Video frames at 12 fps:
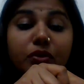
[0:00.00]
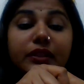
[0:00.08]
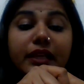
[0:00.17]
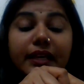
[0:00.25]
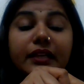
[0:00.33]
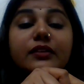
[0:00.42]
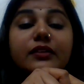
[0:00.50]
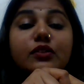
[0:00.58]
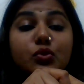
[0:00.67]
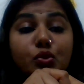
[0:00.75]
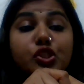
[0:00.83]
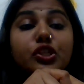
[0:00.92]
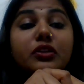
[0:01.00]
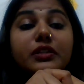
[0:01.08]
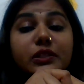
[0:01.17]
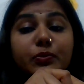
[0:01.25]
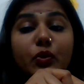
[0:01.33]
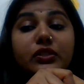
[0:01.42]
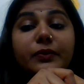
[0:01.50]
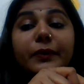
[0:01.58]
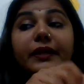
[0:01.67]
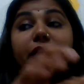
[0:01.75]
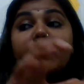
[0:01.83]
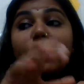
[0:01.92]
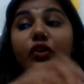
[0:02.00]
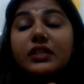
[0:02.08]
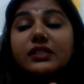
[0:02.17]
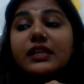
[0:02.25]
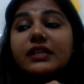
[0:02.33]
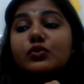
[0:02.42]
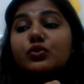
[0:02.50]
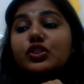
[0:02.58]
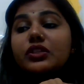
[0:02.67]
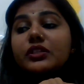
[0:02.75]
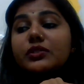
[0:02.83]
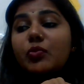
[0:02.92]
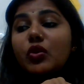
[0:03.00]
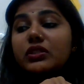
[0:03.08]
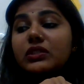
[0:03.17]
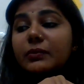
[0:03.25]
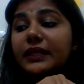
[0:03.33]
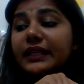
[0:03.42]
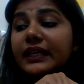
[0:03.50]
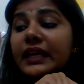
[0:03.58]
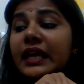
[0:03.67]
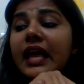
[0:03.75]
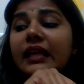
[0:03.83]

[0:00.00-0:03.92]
Their social responsibility, what is their social responsibility?